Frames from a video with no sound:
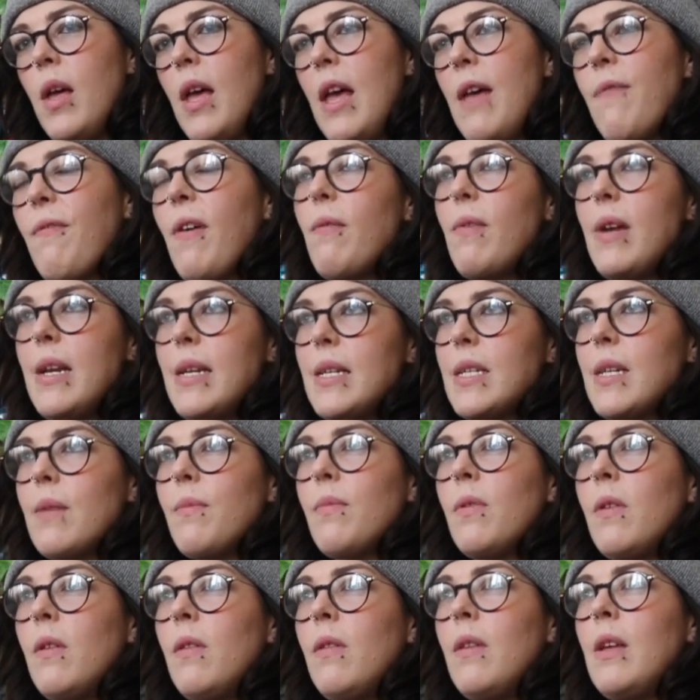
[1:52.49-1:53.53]
If I read
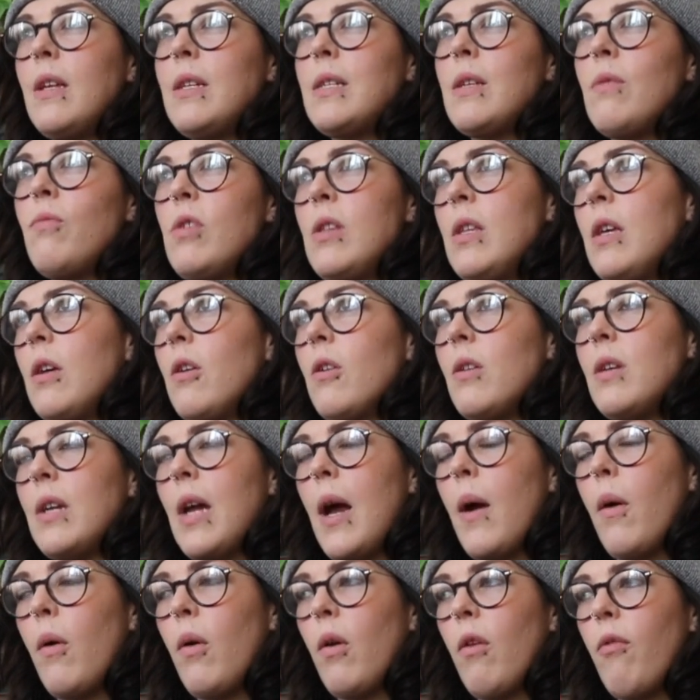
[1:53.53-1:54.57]
something that's a really good
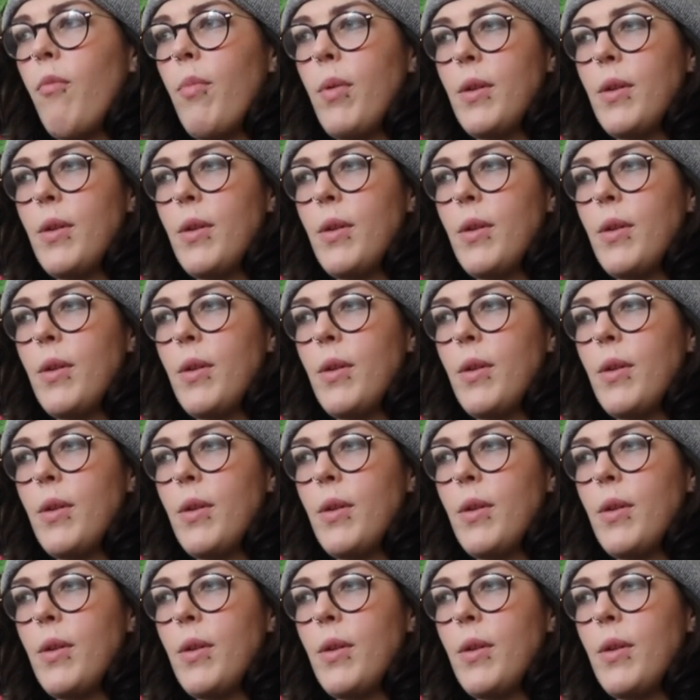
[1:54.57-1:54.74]
narrative